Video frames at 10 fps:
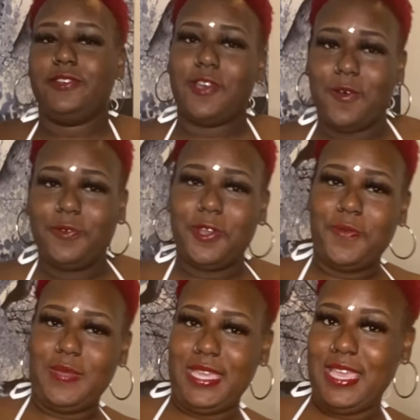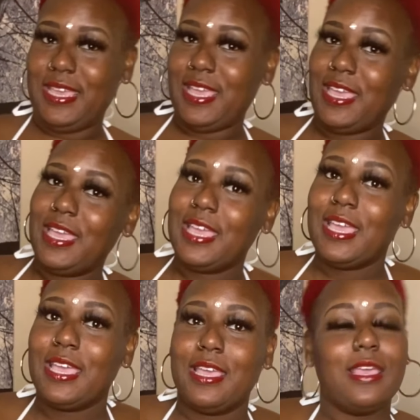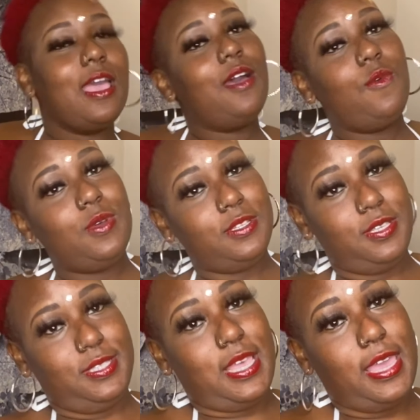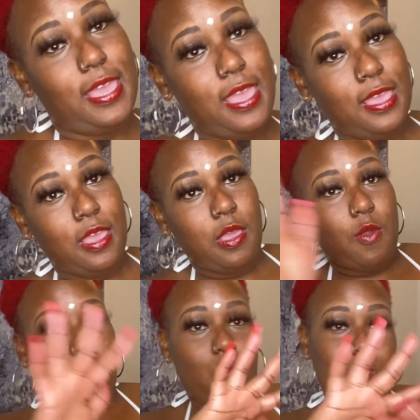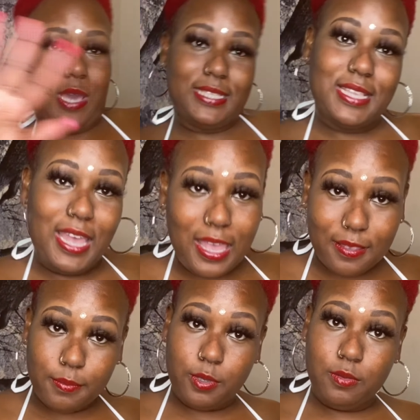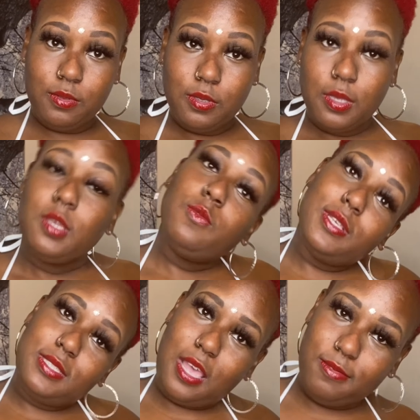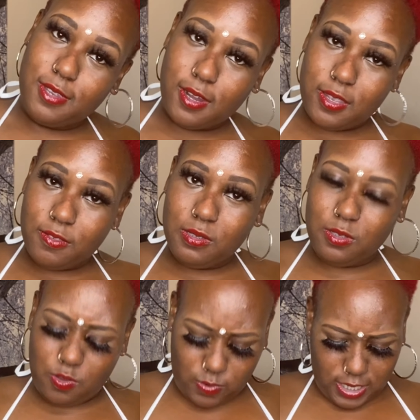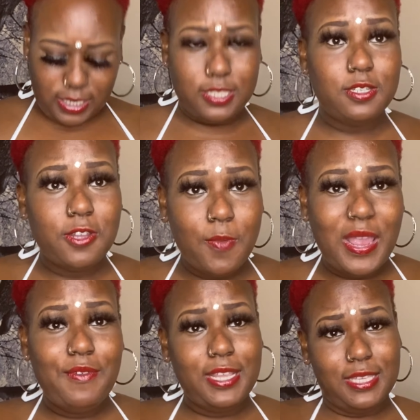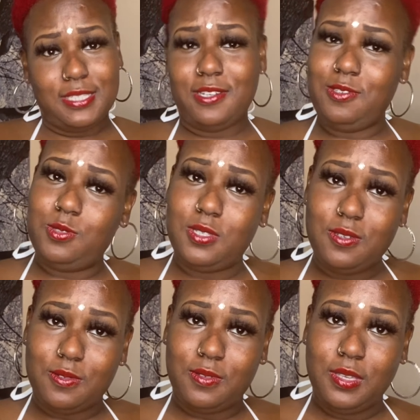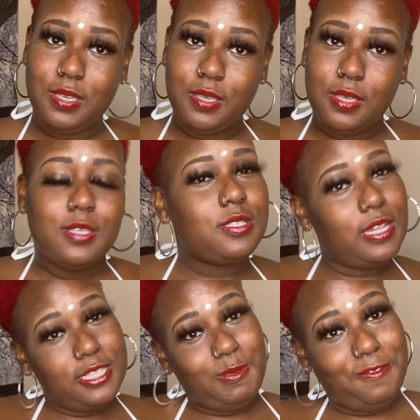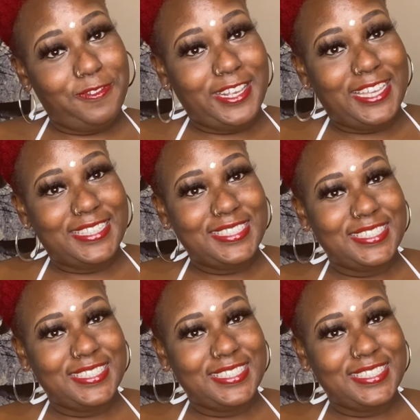don't know me, I want to say, what's up? What's up, girl? You want to get to know me? I want to get to know you too. So let's be friends.